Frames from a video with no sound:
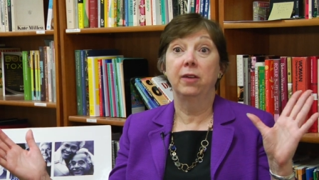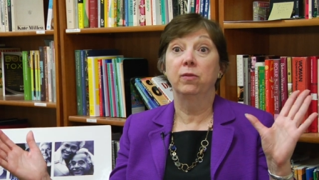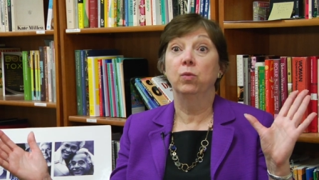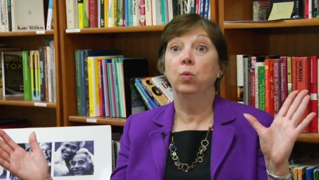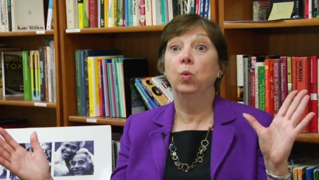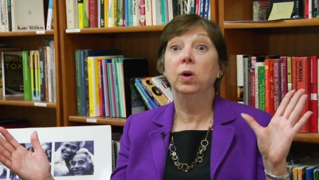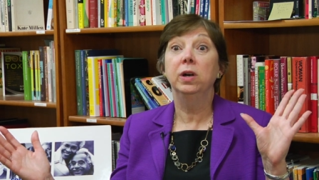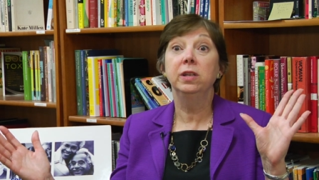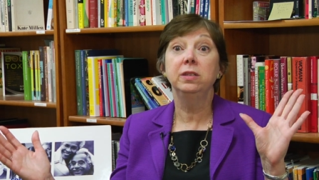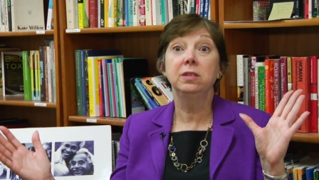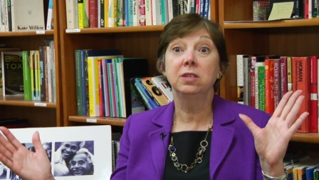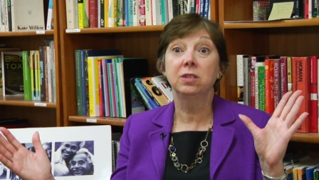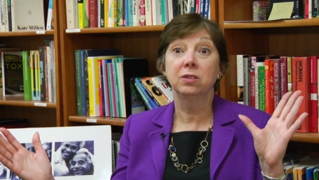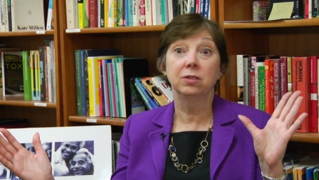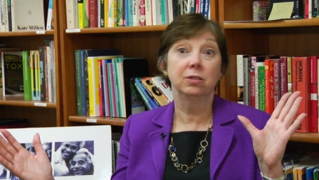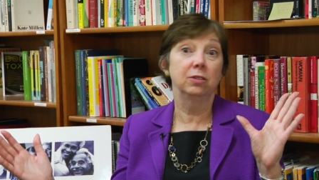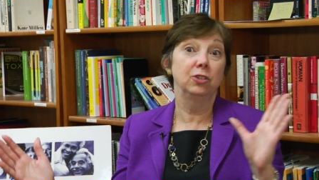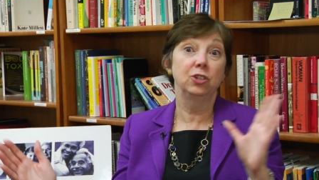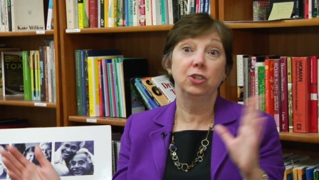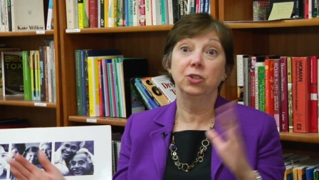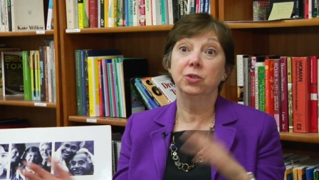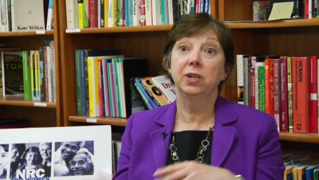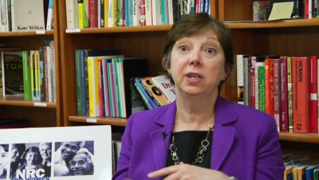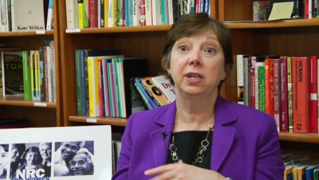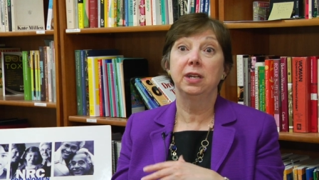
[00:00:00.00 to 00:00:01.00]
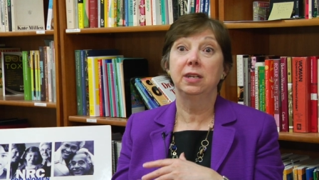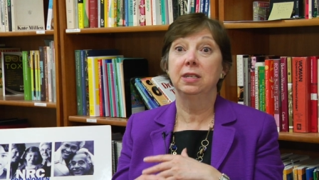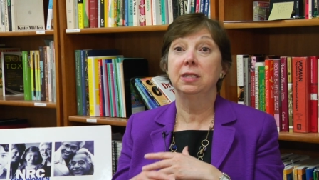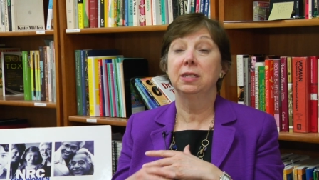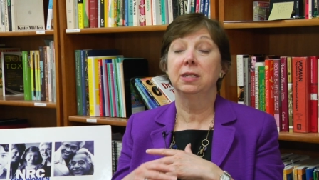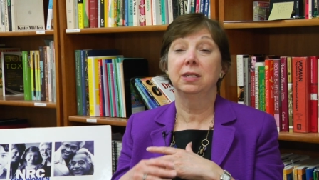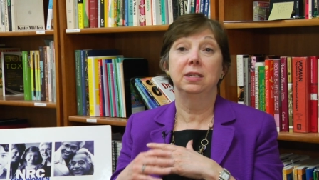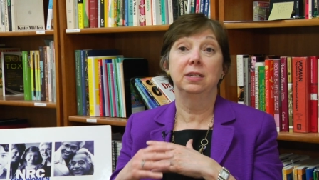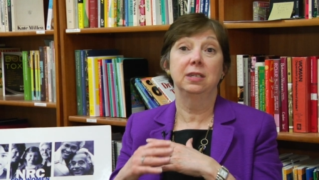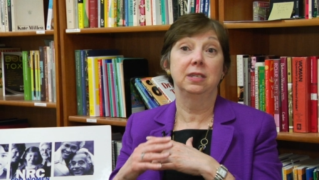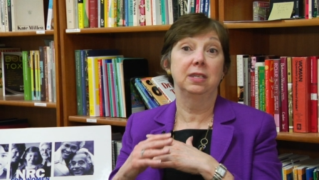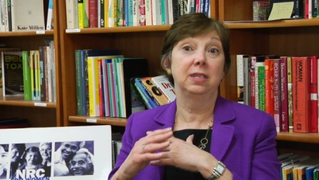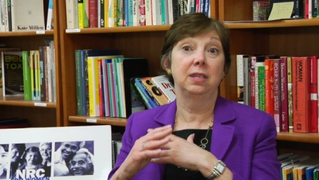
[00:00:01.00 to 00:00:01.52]
have one surgery and it's
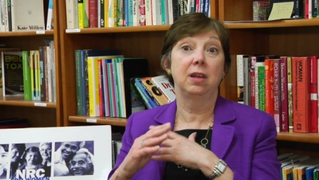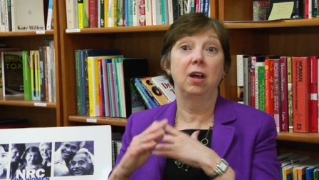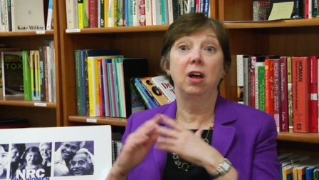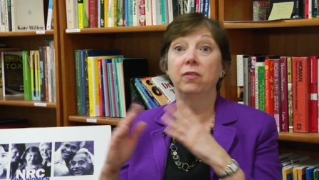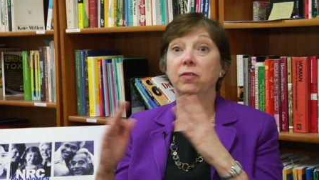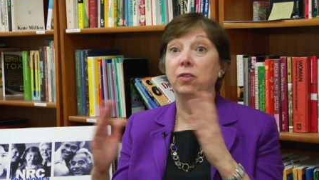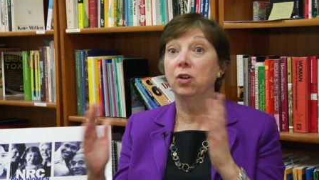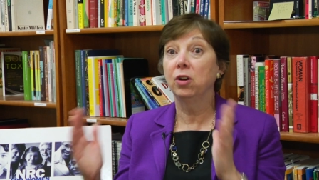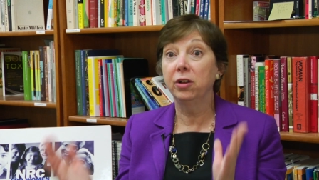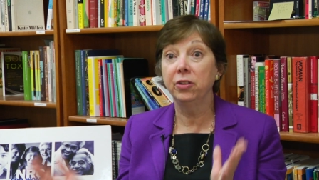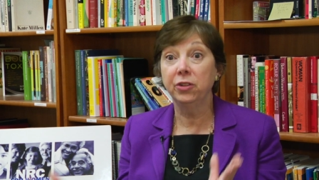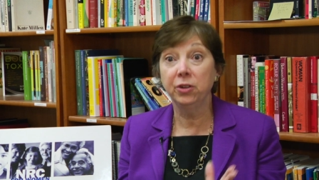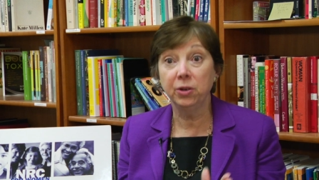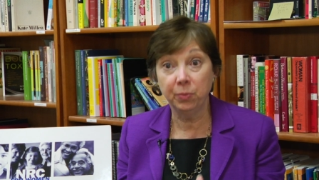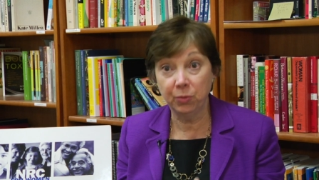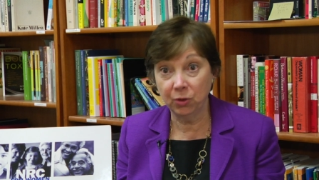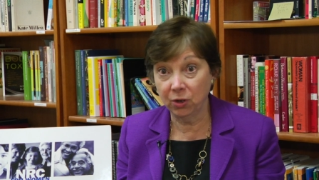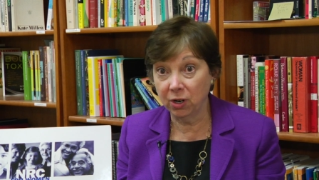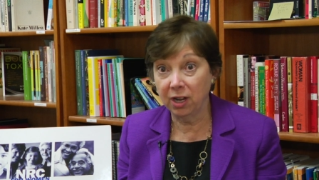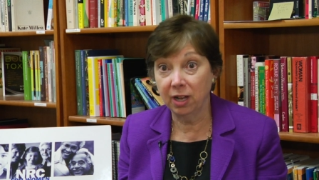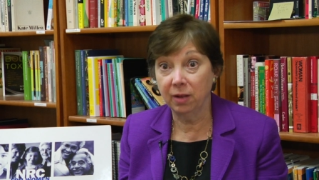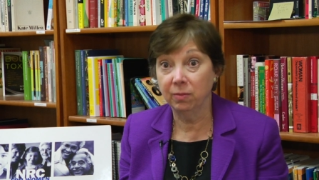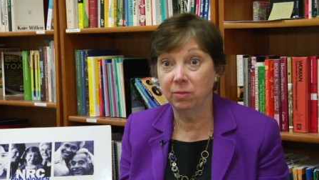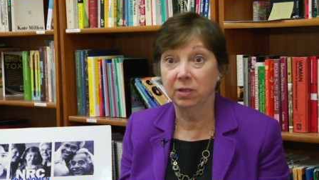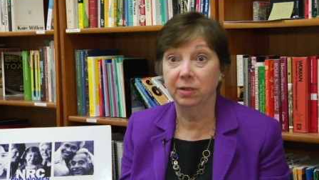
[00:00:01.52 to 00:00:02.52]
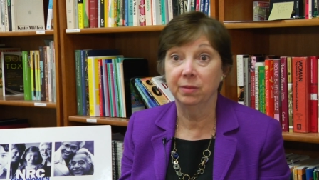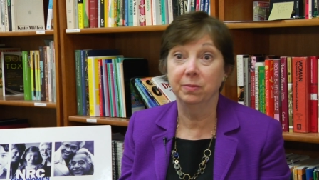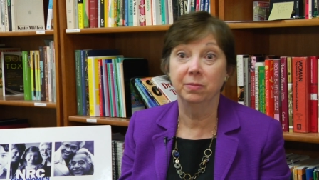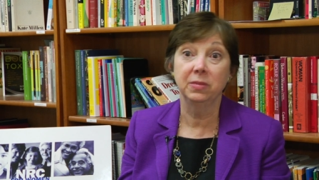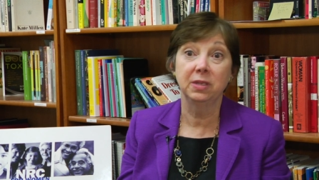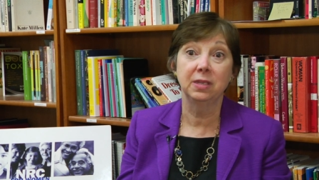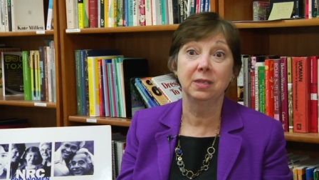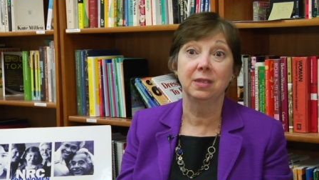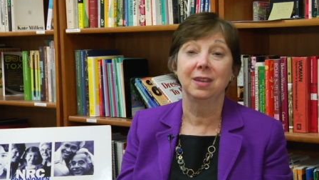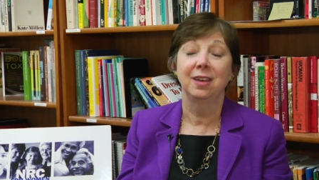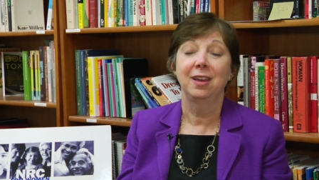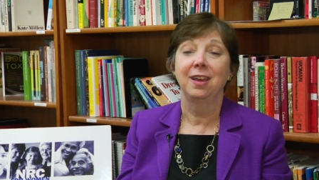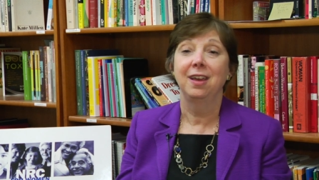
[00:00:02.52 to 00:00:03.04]
going to solve all their
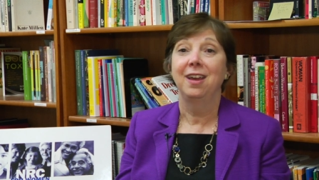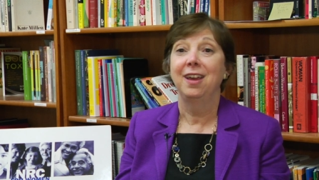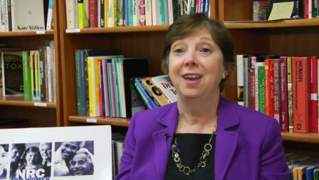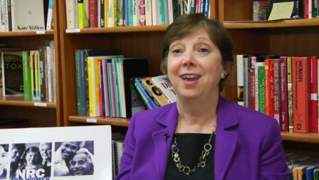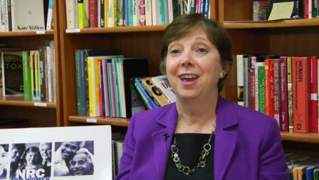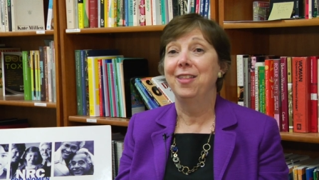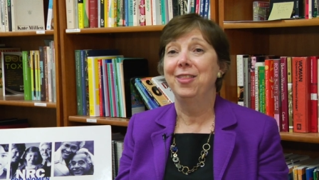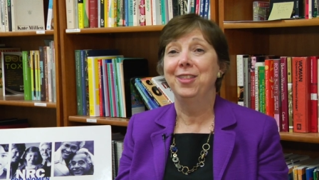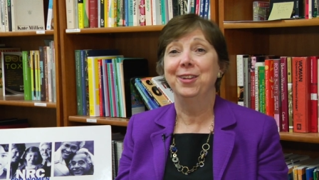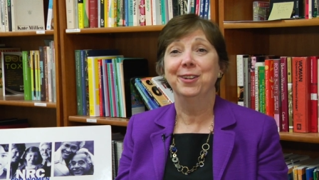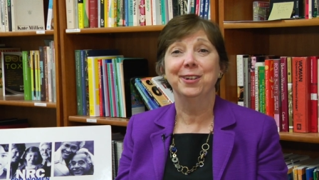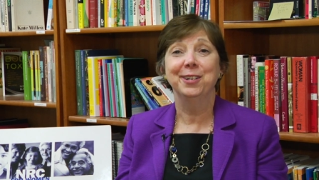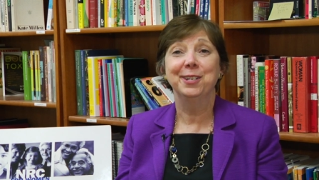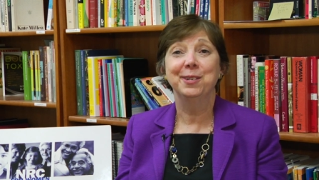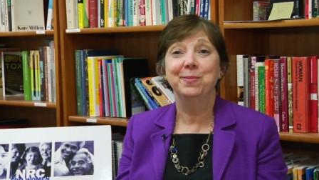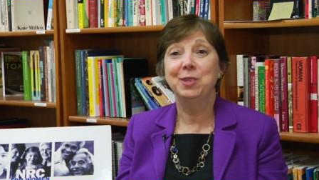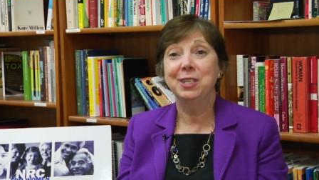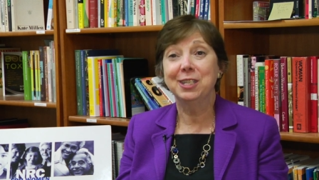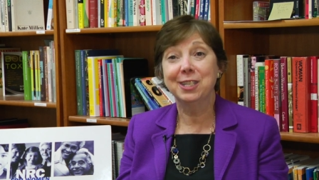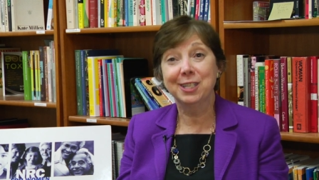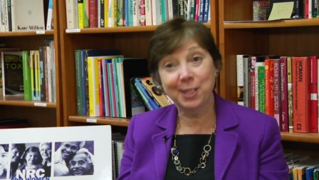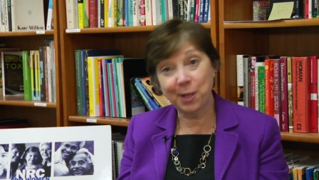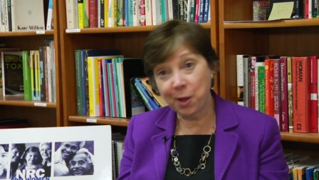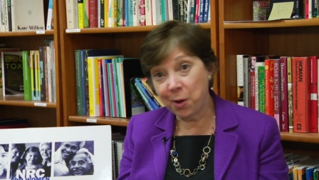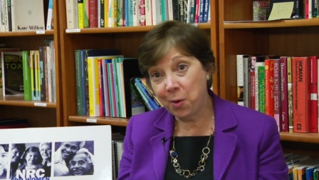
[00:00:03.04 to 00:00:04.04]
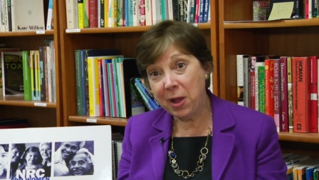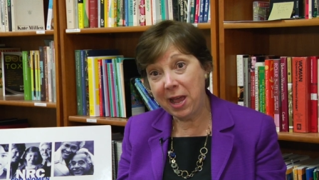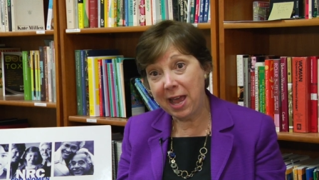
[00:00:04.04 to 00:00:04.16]
problems and they're going to be so